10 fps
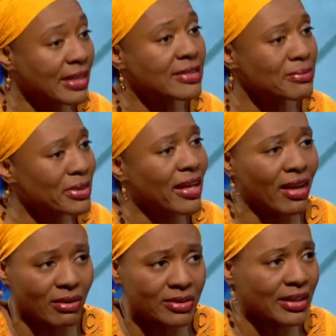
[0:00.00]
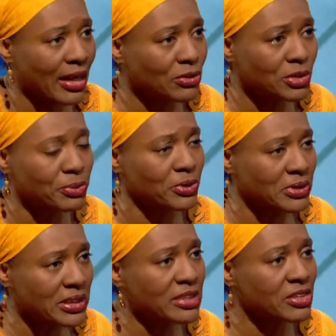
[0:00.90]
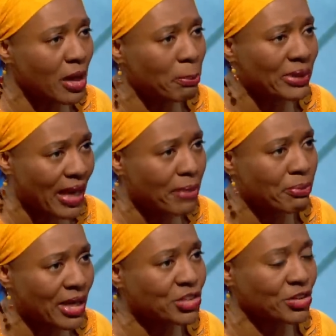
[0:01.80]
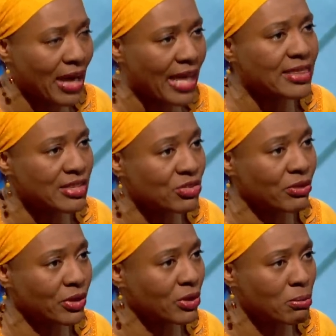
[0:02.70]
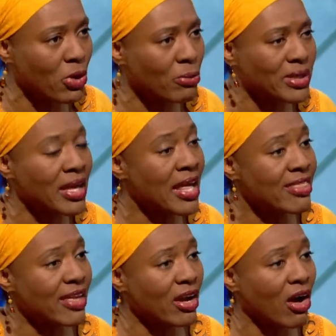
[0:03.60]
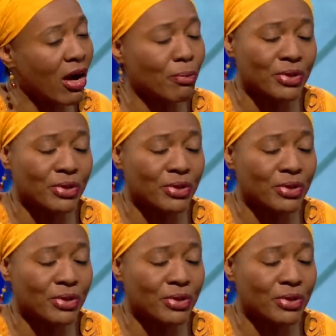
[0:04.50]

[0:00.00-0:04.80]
need to be held accountable, need to apply pressure at this critical moment. There are